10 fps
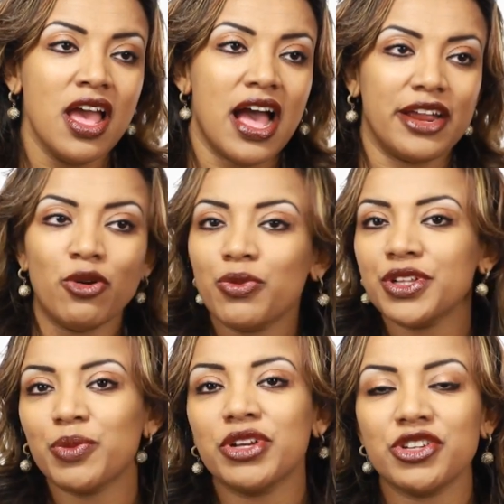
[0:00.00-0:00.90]
I don't
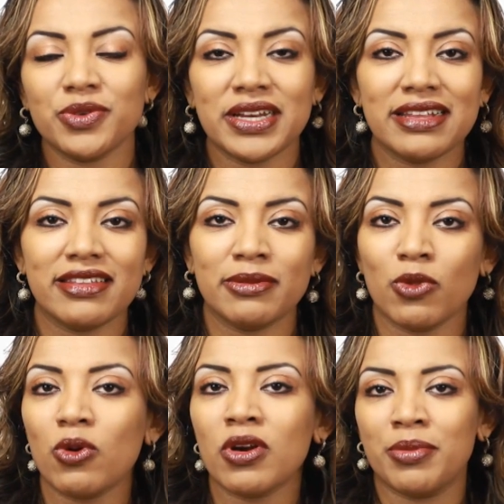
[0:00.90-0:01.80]
really want to do anything
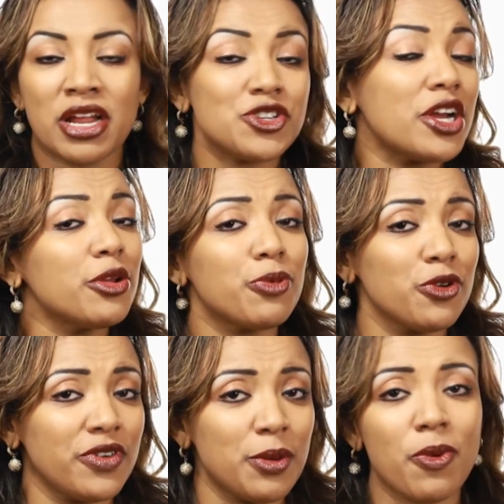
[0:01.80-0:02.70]
more. I'm not trying to
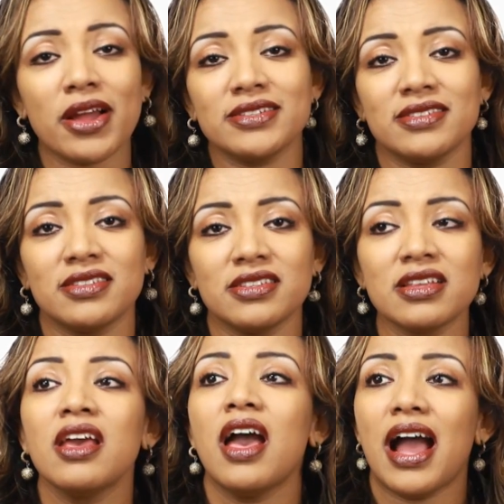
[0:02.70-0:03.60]
improve any
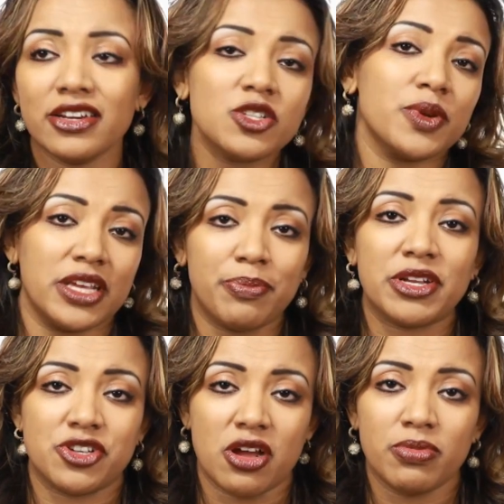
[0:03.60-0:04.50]
processes. I just want to keep
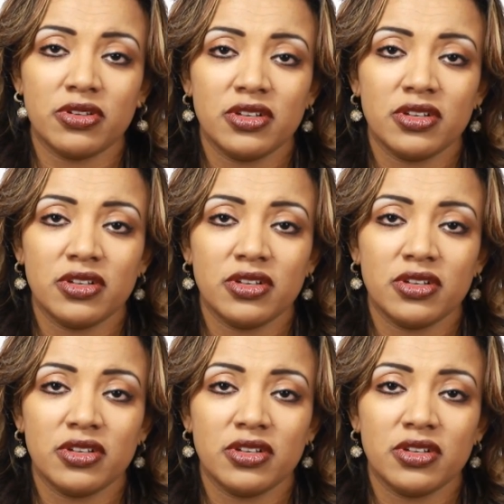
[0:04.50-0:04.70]
my job.